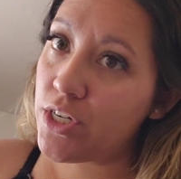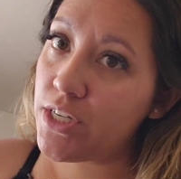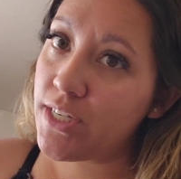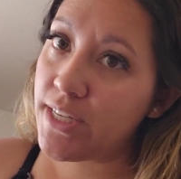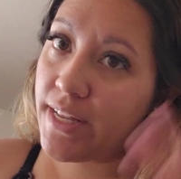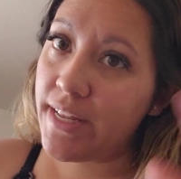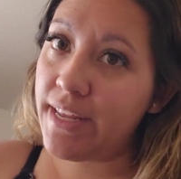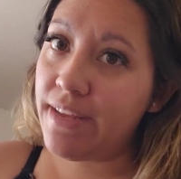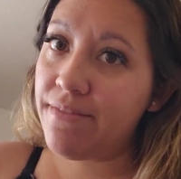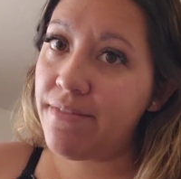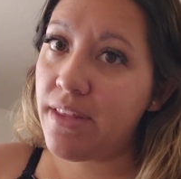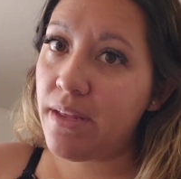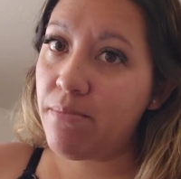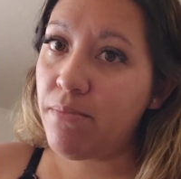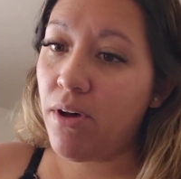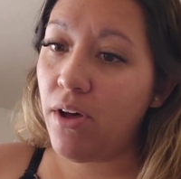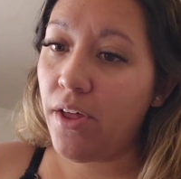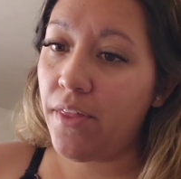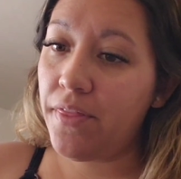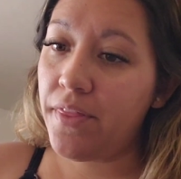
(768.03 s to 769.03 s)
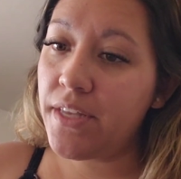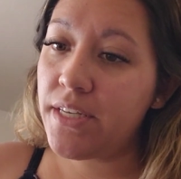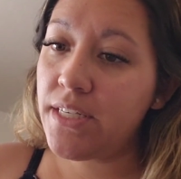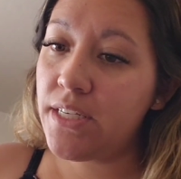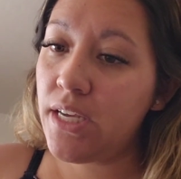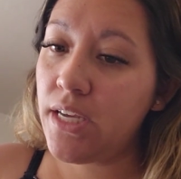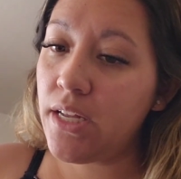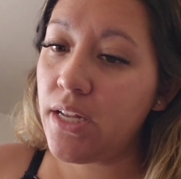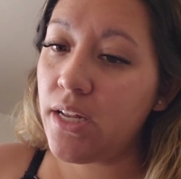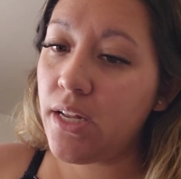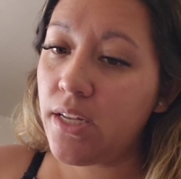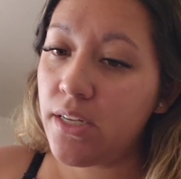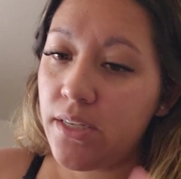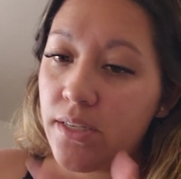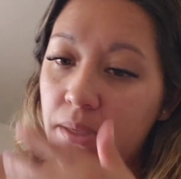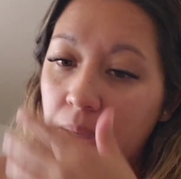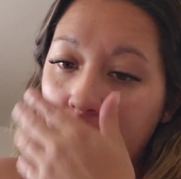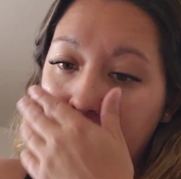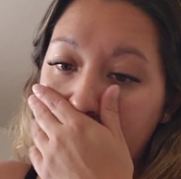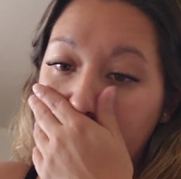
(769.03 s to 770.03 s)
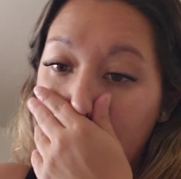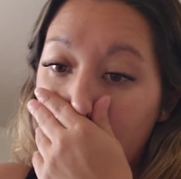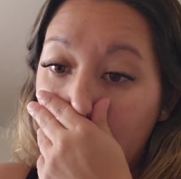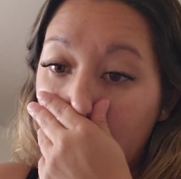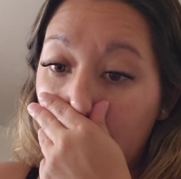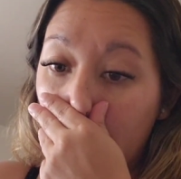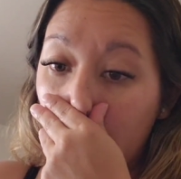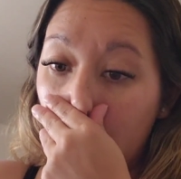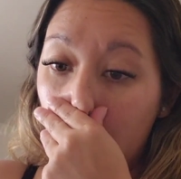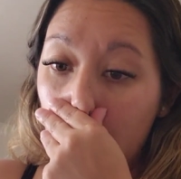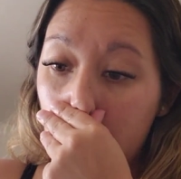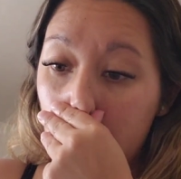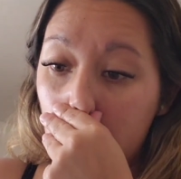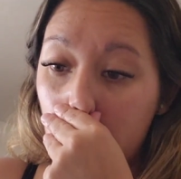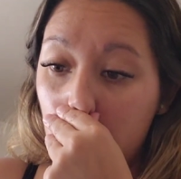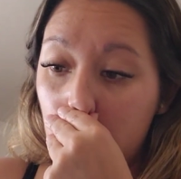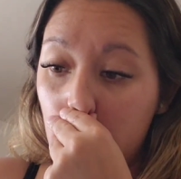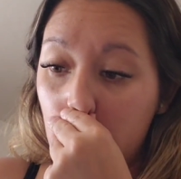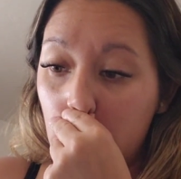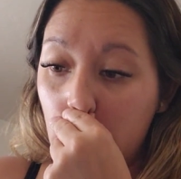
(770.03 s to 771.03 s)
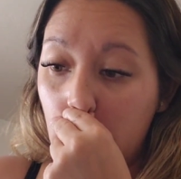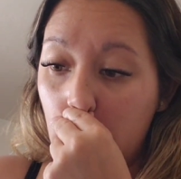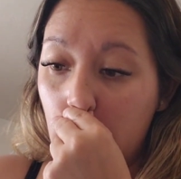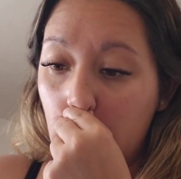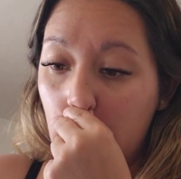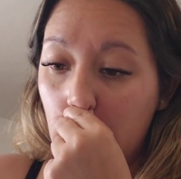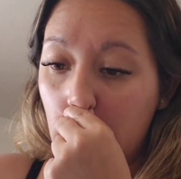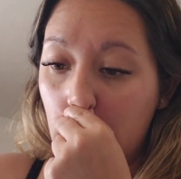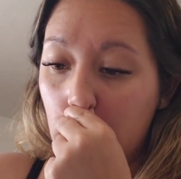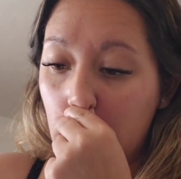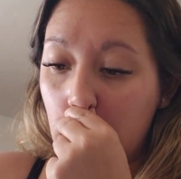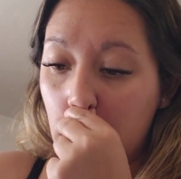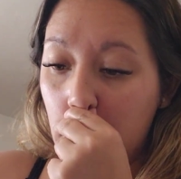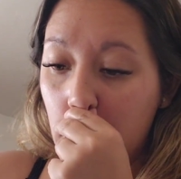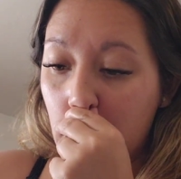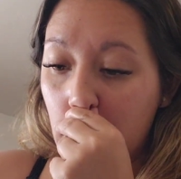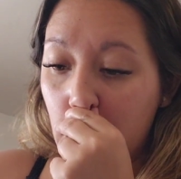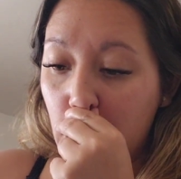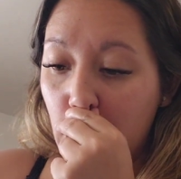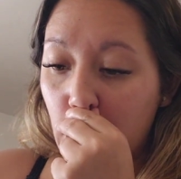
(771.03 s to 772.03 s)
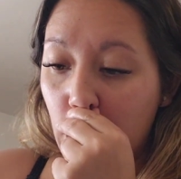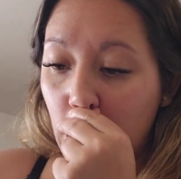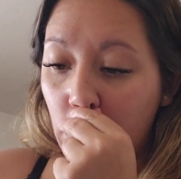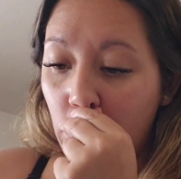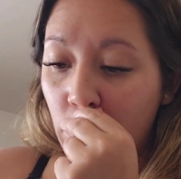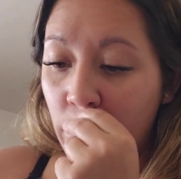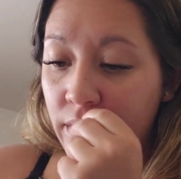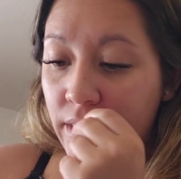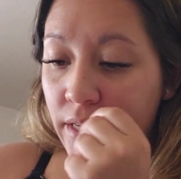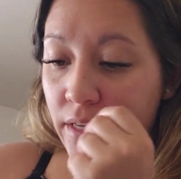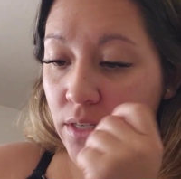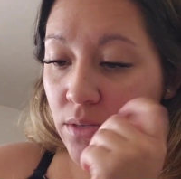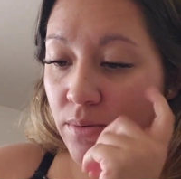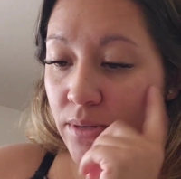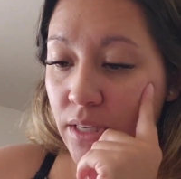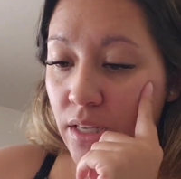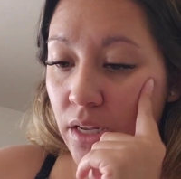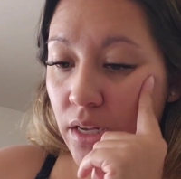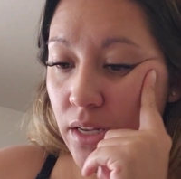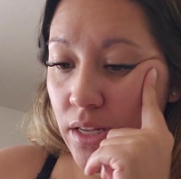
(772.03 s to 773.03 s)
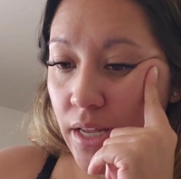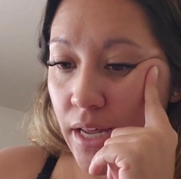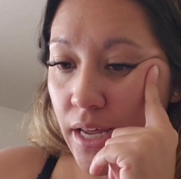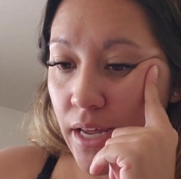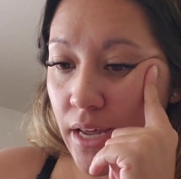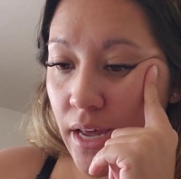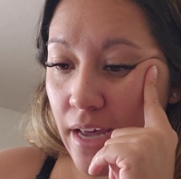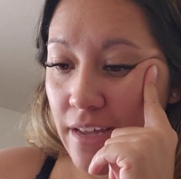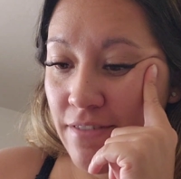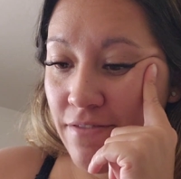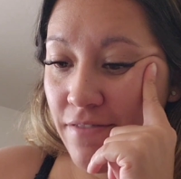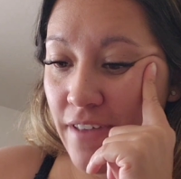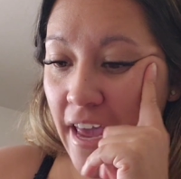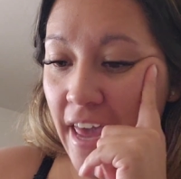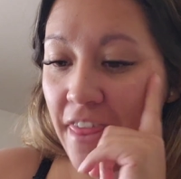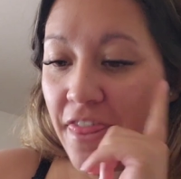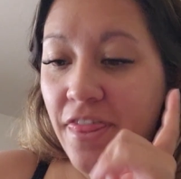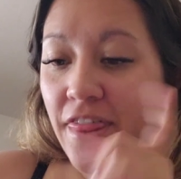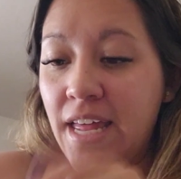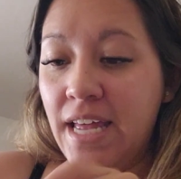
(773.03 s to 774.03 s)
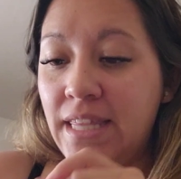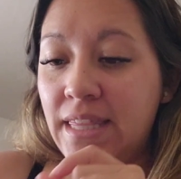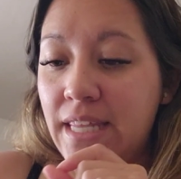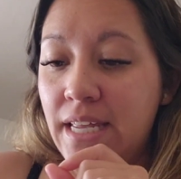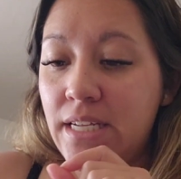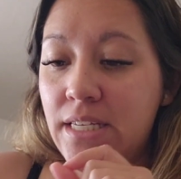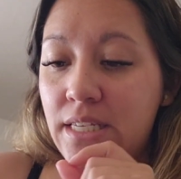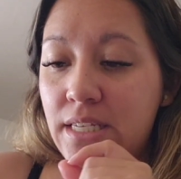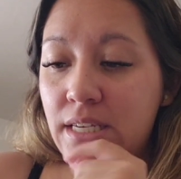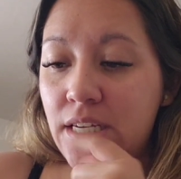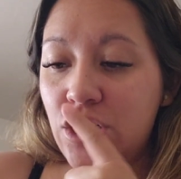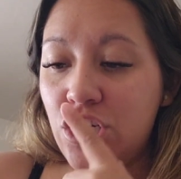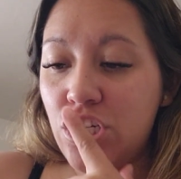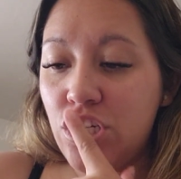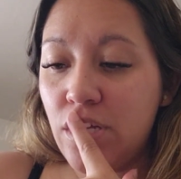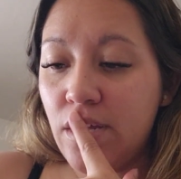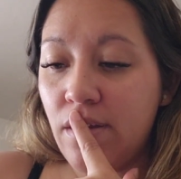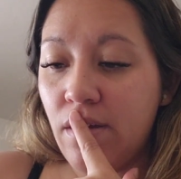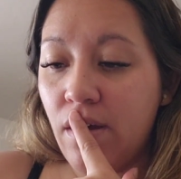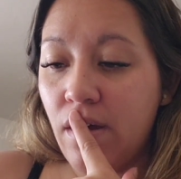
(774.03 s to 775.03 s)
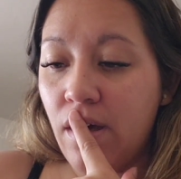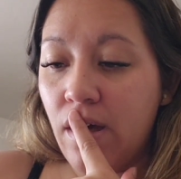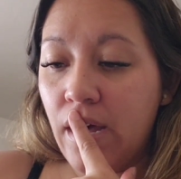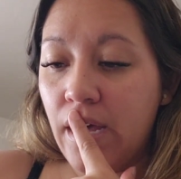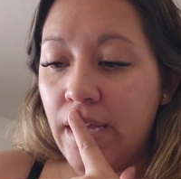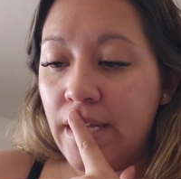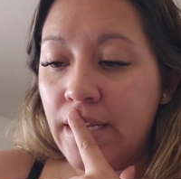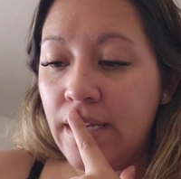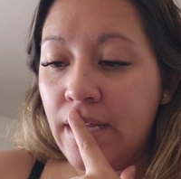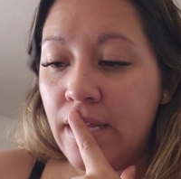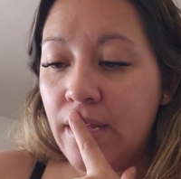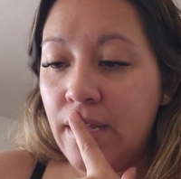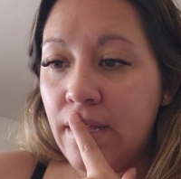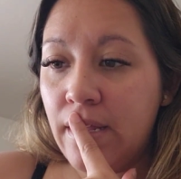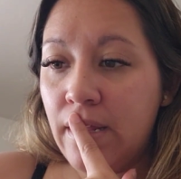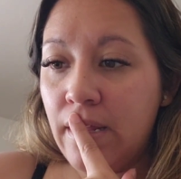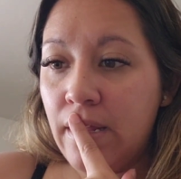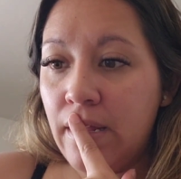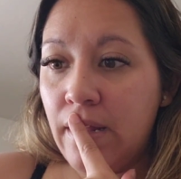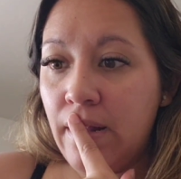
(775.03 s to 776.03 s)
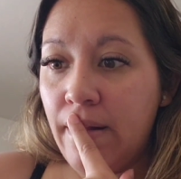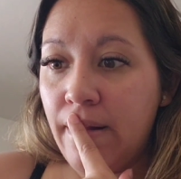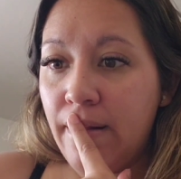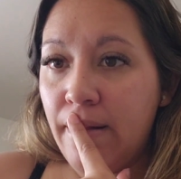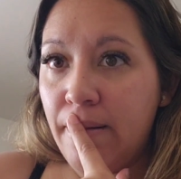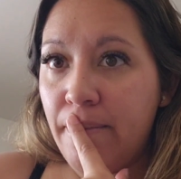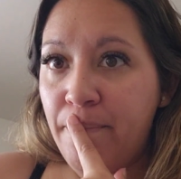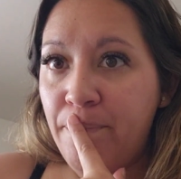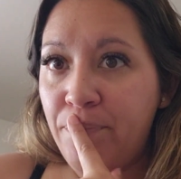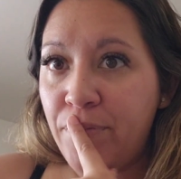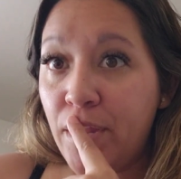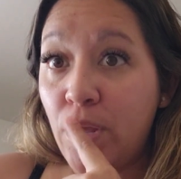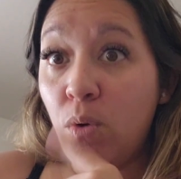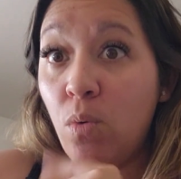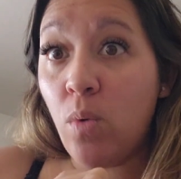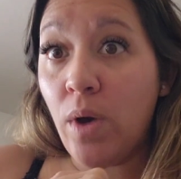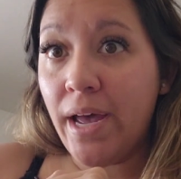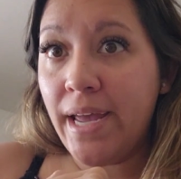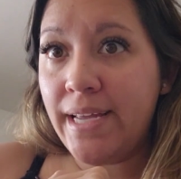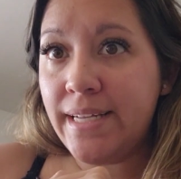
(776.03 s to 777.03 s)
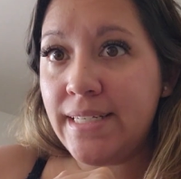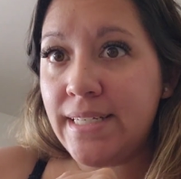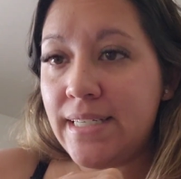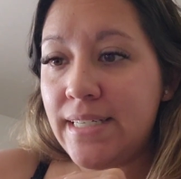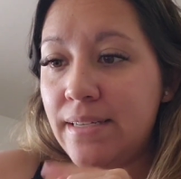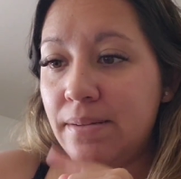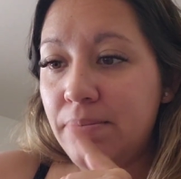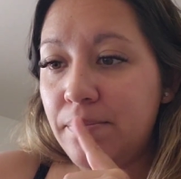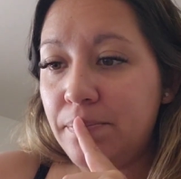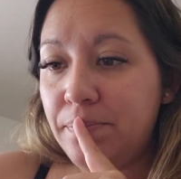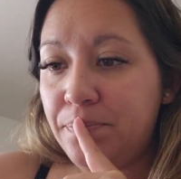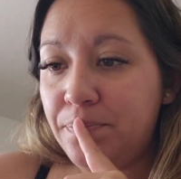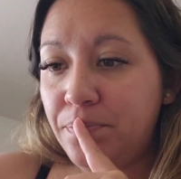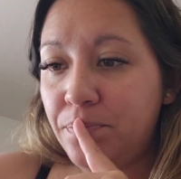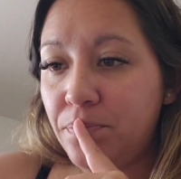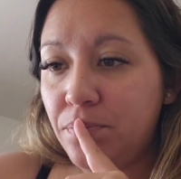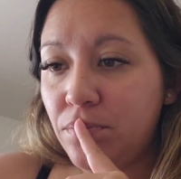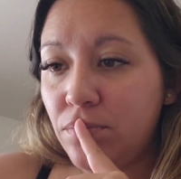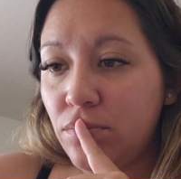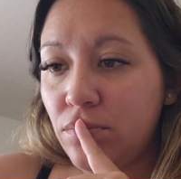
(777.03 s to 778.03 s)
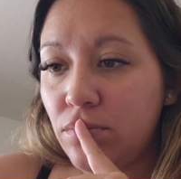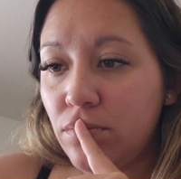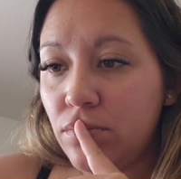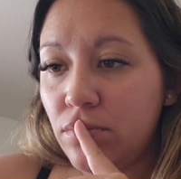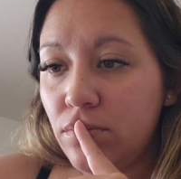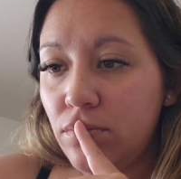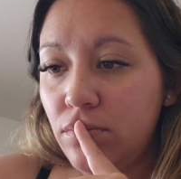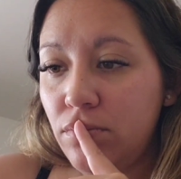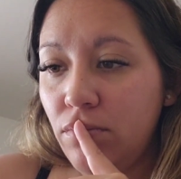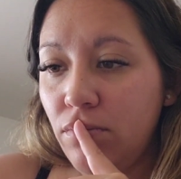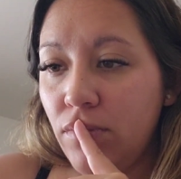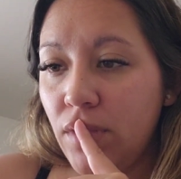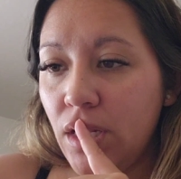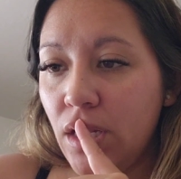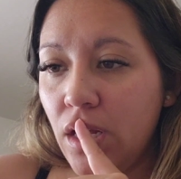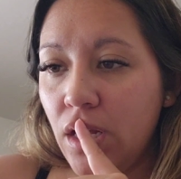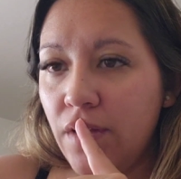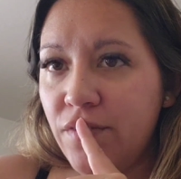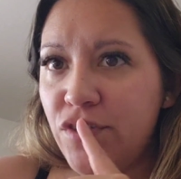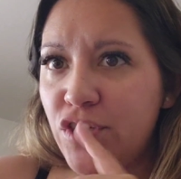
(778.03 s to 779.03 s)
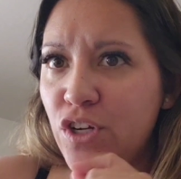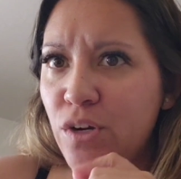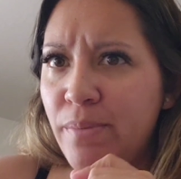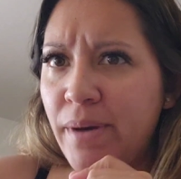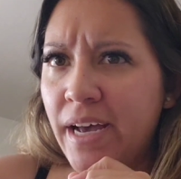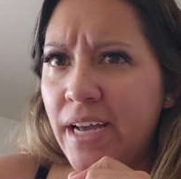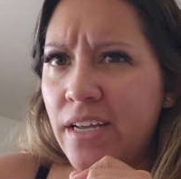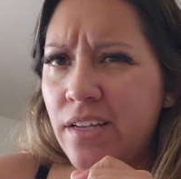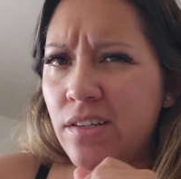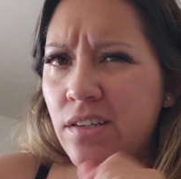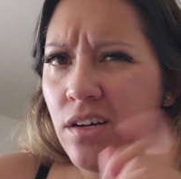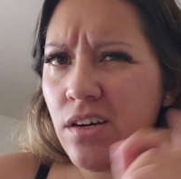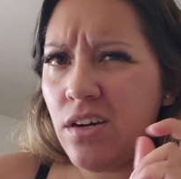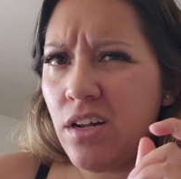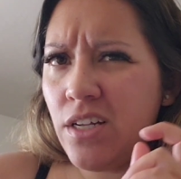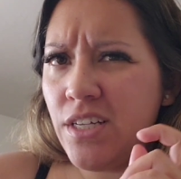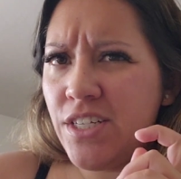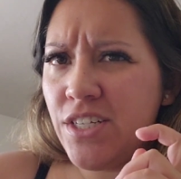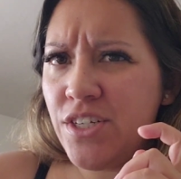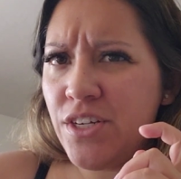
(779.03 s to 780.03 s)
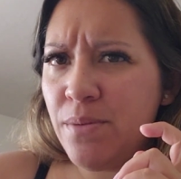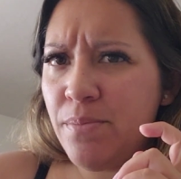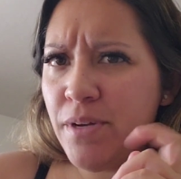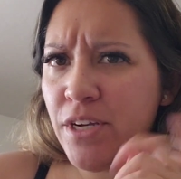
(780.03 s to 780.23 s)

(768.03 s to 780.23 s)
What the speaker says: just leave them on the teal. So I'm curious to see what this would look like. I think they stitched it on white. I'll have to go back and look. I'll insert a